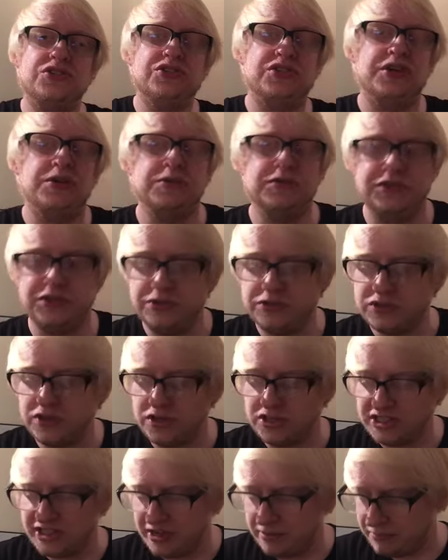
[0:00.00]
so their reviews
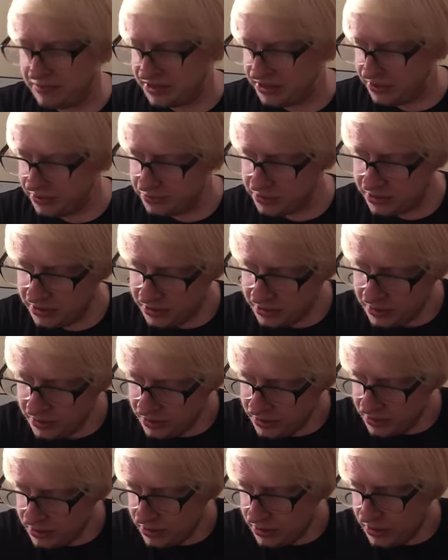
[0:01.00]
are down below.
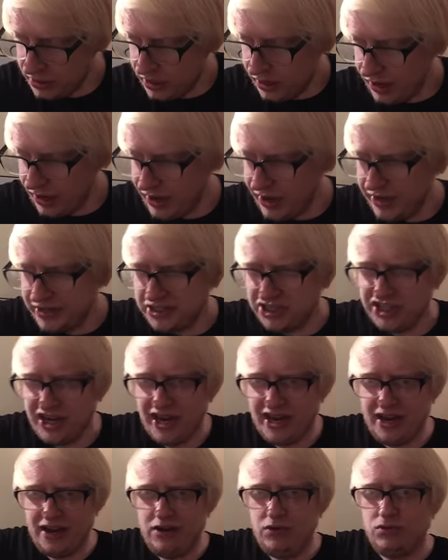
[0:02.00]

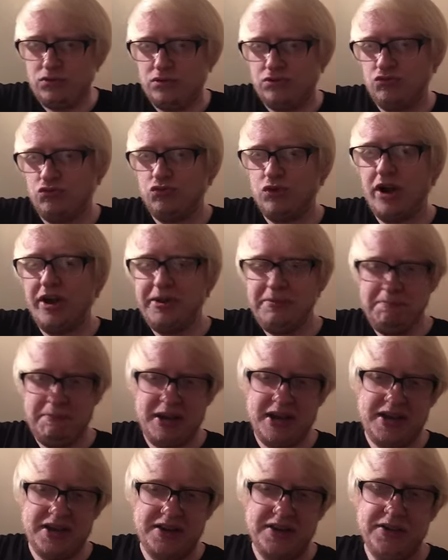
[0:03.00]
Check out
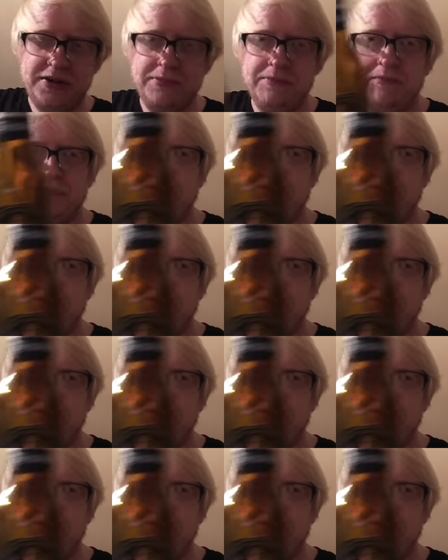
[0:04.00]
Rheinbacher,